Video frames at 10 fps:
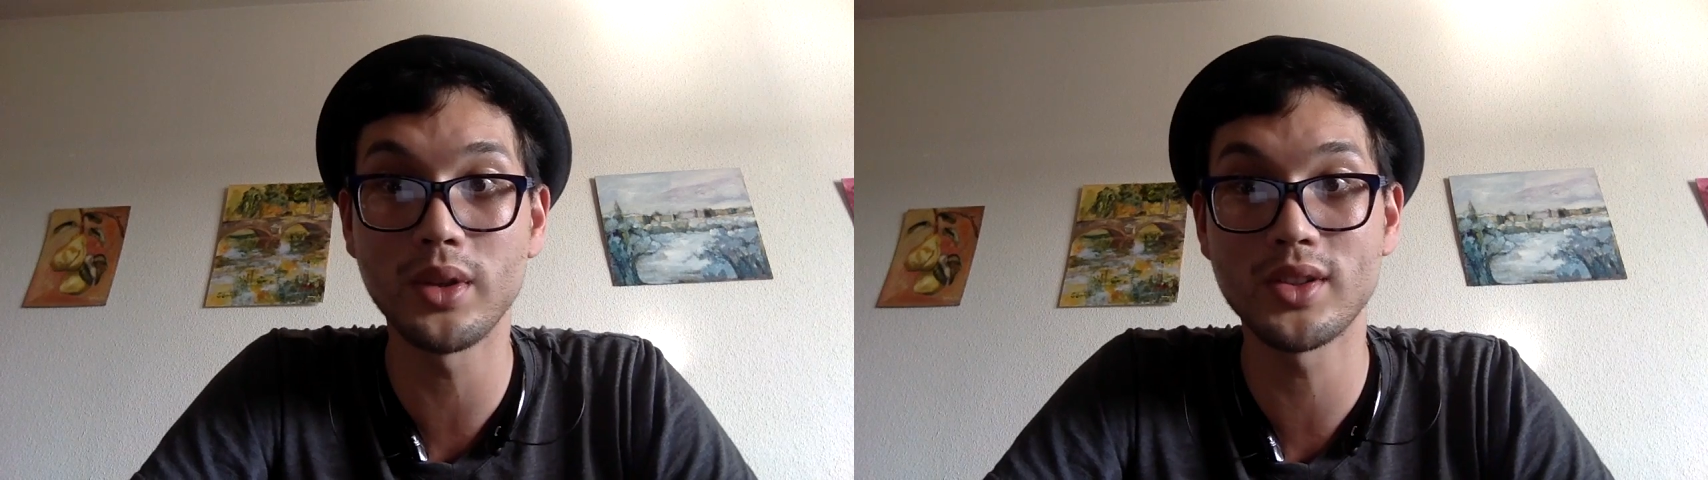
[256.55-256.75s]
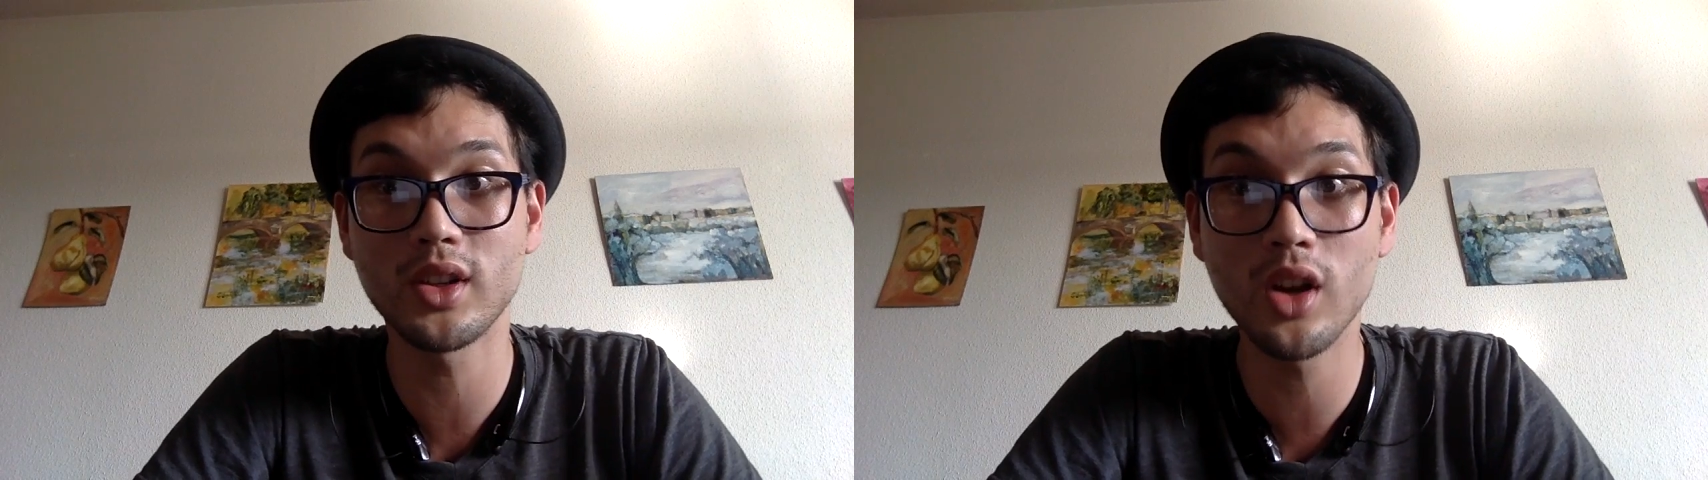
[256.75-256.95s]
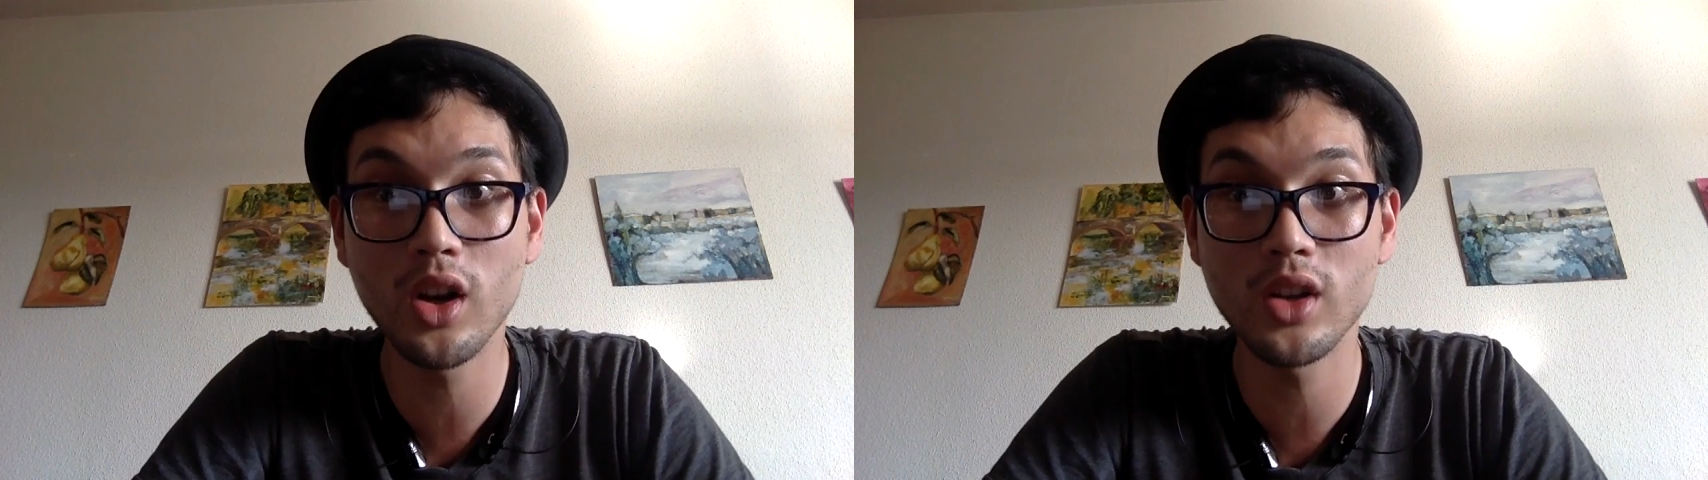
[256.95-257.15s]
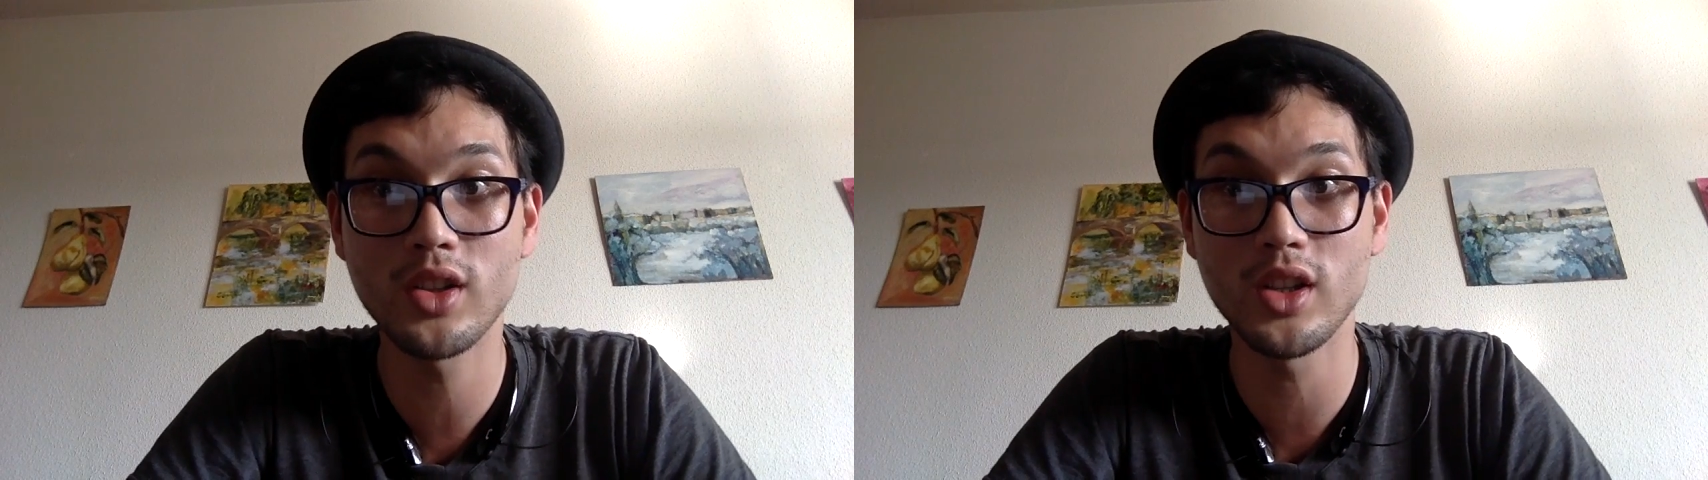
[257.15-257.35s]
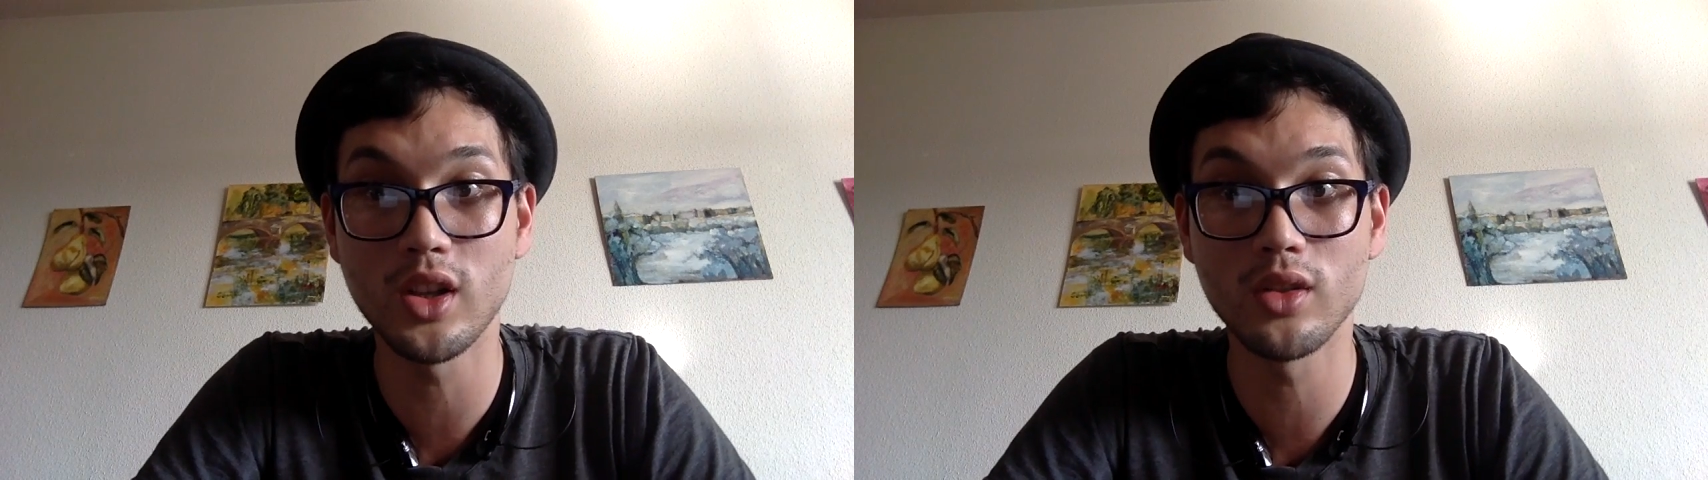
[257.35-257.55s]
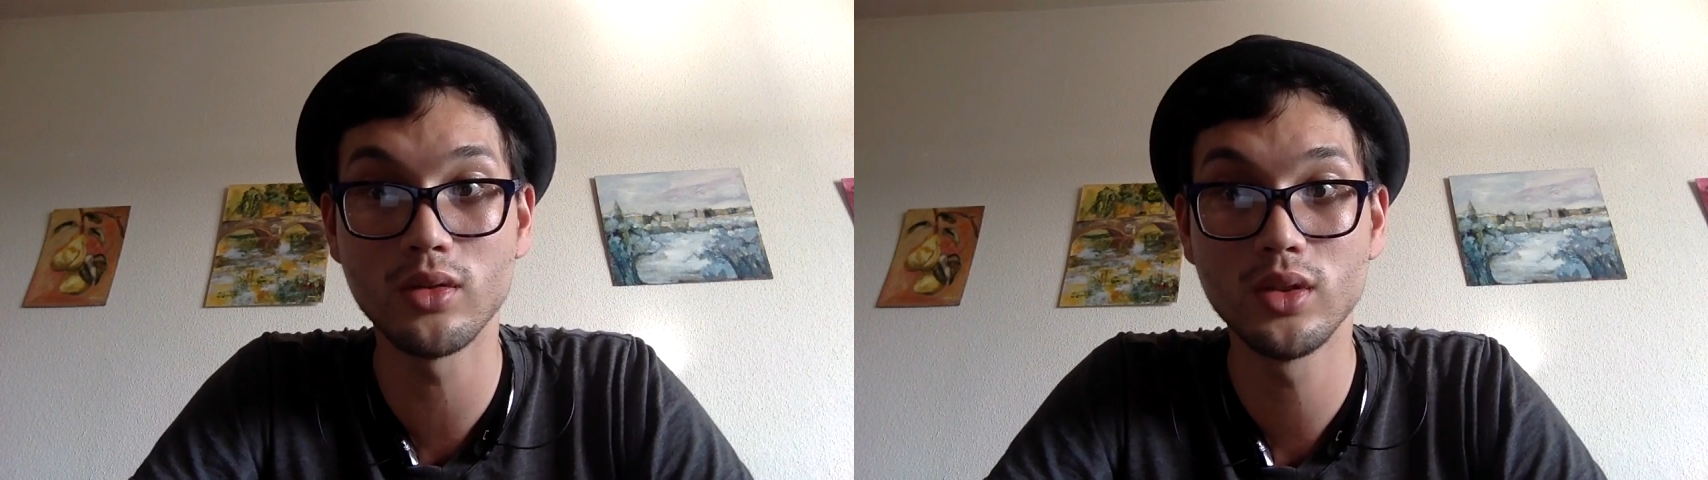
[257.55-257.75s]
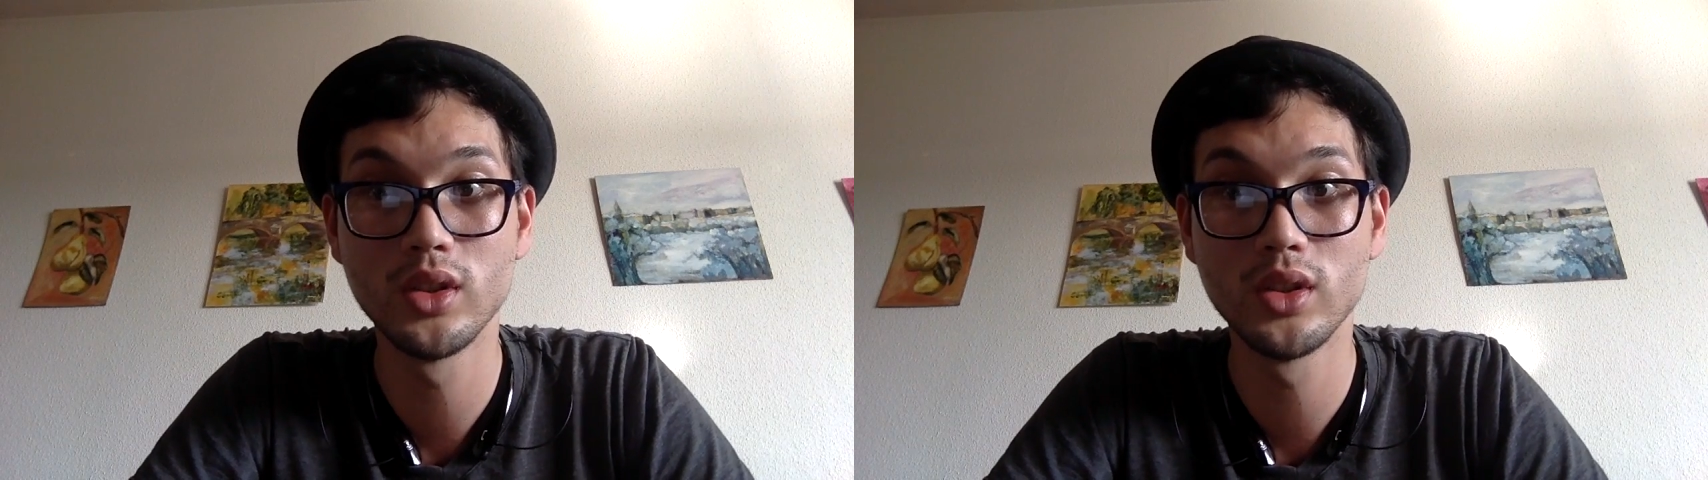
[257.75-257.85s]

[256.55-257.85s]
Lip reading: has occurred to you